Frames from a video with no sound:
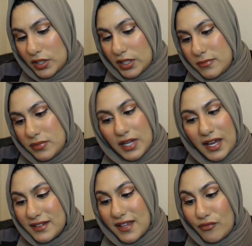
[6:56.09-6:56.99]
And yeah,
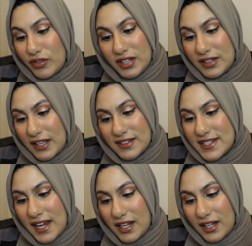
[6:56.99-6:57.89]
it's everything that it's
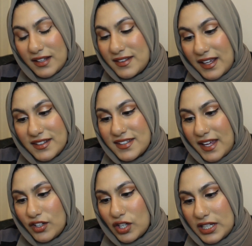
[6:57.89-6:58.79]

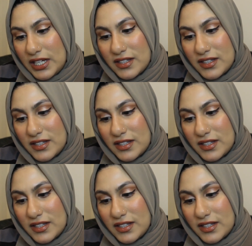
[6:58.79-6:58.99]
saying on here.